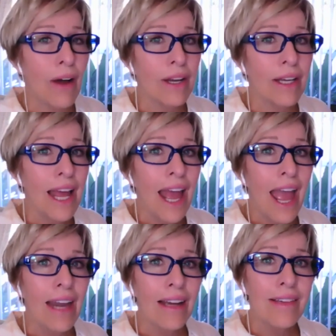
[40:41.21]
it.
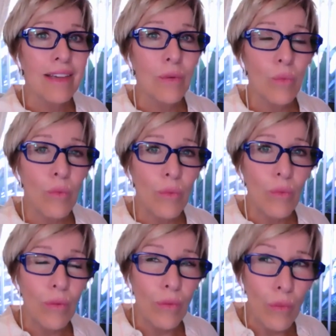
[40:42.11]
And I said,
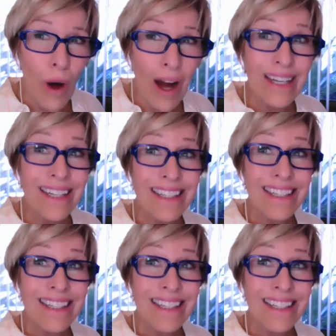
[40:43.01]
one